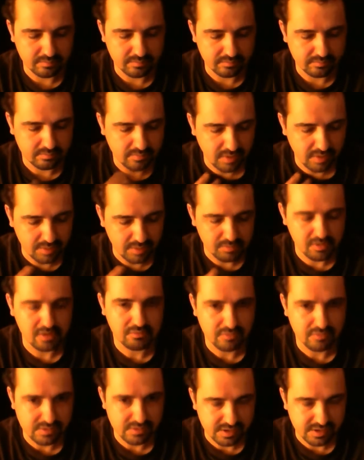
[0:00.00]
My
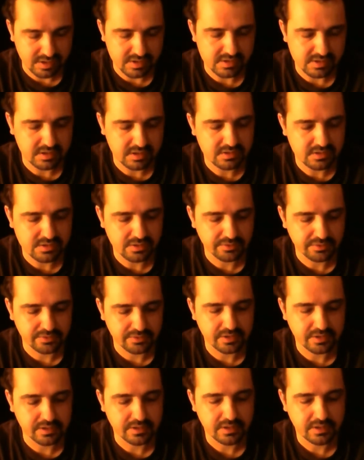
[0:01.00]
preference, like I said, is all
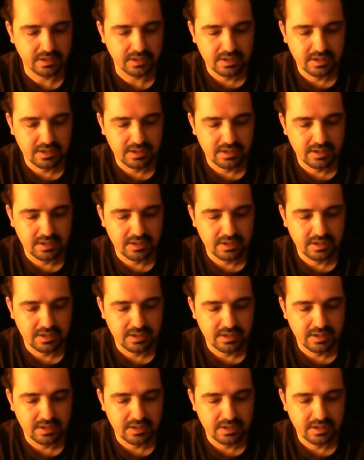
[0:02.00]
grain.